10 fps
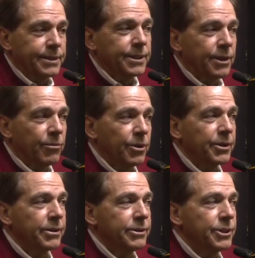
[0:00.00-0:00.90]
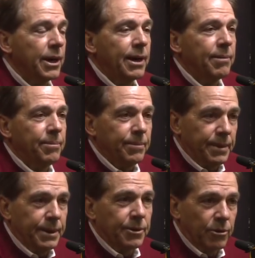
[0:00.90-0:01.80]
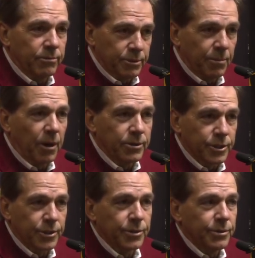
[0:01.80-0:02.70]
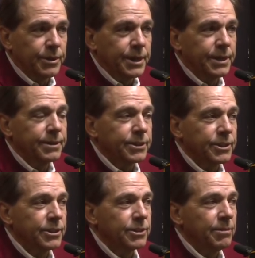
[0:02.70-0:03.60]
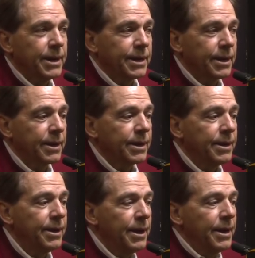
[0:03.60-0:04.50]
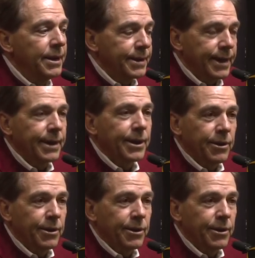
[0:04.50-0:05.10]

has done a really good job in terms of ball security and decision making and taking